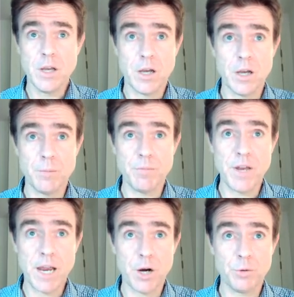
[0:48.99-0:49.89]

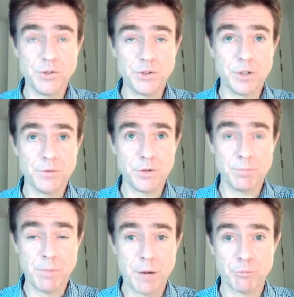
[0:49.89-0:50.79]
Now, instead of the
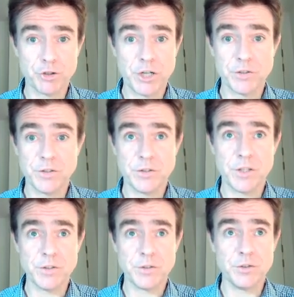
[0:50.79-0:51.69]
back projected
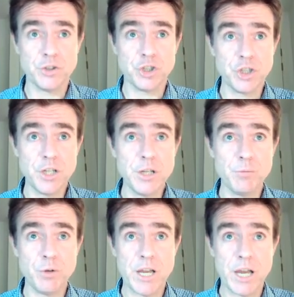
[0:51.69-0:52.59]
data G,
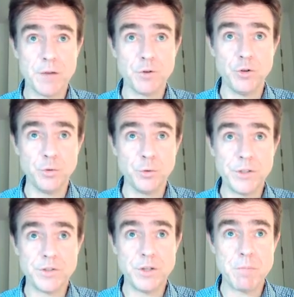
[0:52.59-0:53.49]
we have a
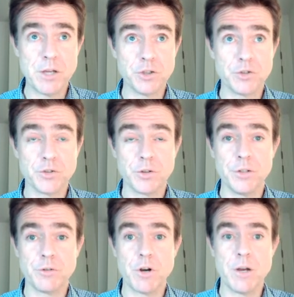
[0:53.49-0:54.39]
noisy measured
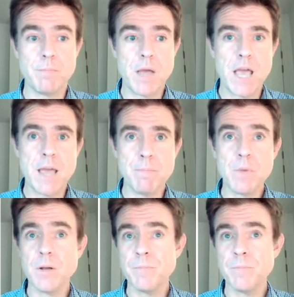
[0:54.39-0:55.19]
sinogram M.